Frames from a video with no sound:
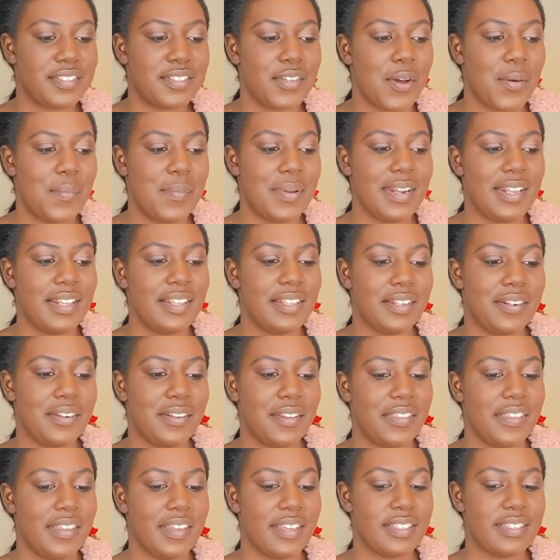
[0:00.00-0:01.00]
many little
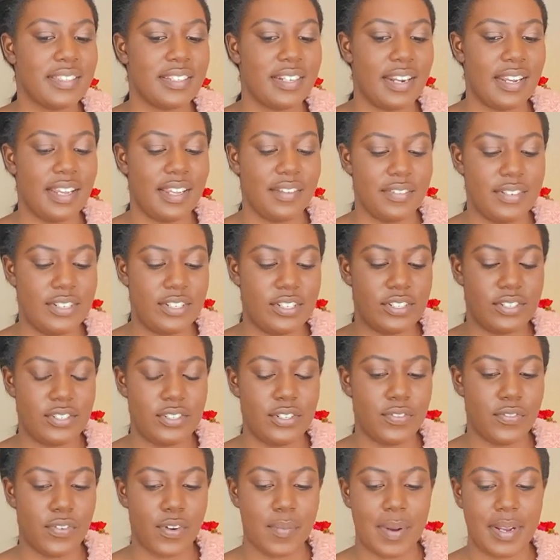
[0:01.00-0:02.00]
things that I even just
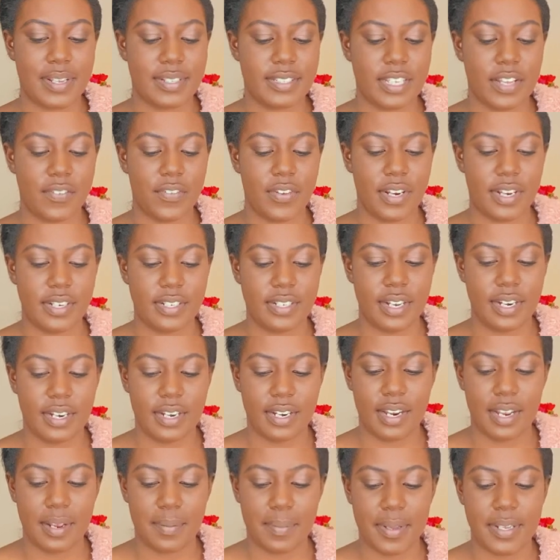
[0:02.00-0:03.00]
do for myself on a
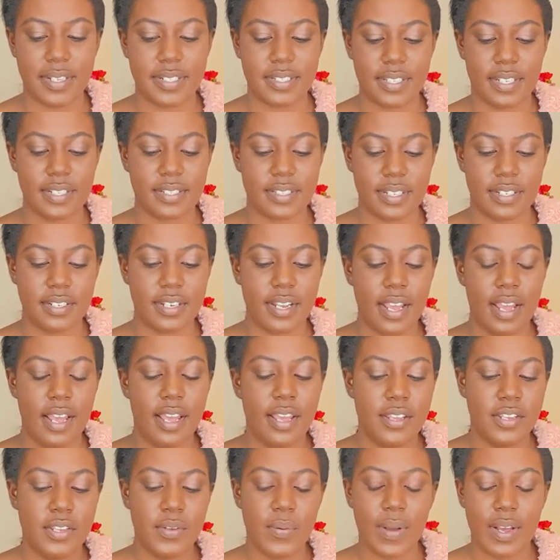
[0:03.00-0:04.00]
day-to-day basis, and
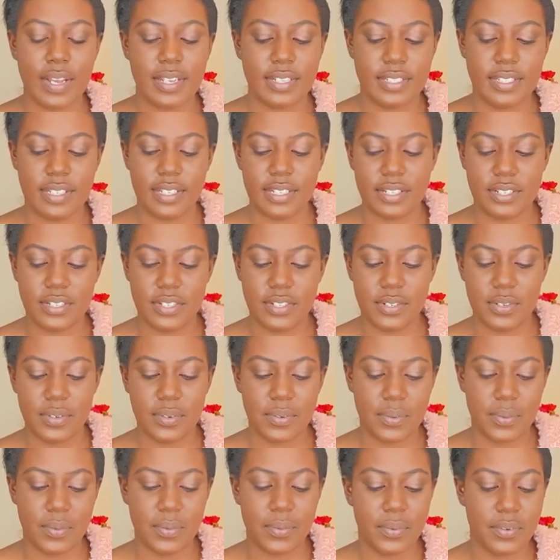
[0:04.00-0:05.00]
you guys need
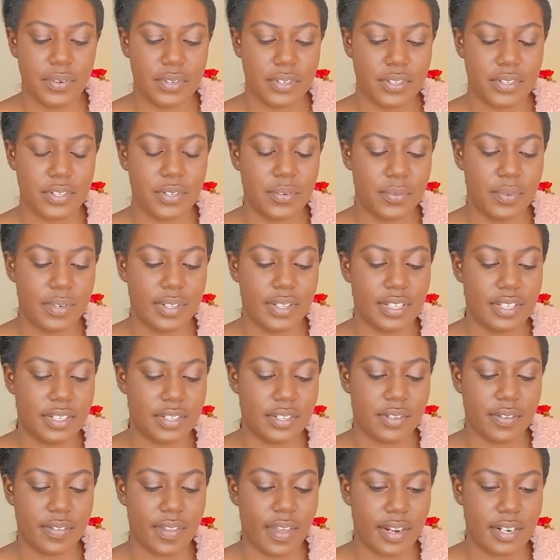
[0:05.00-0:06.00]
to really
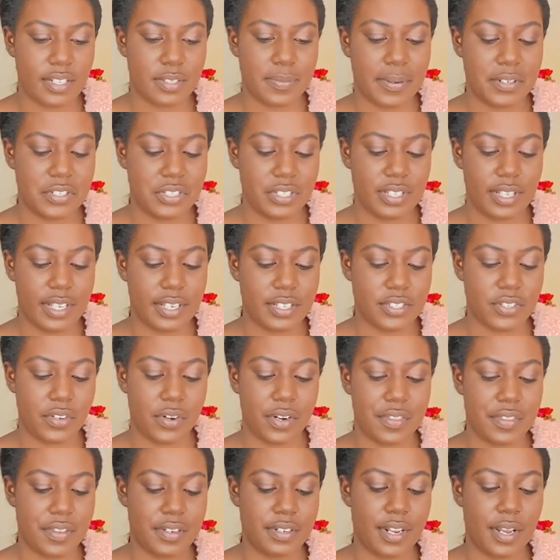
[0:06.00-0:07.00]
do that, especially like
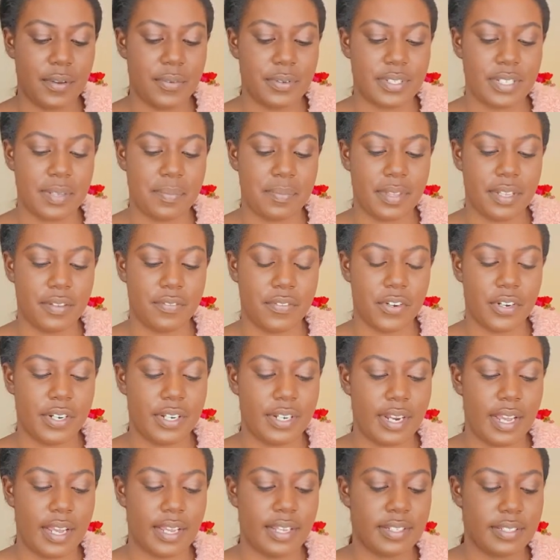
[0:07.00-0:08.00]
starting the day with something very
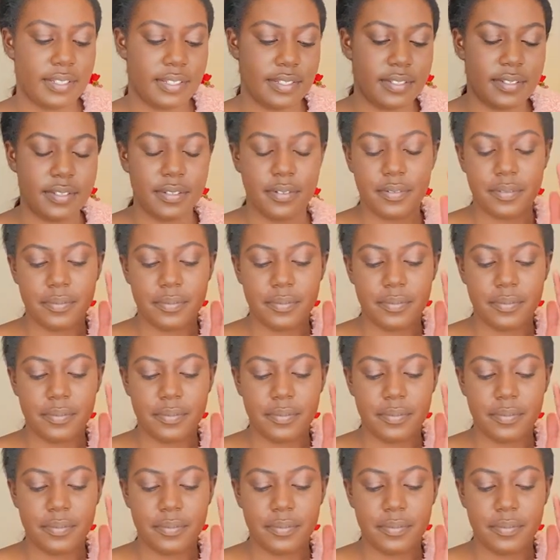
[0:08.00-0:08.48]
nice.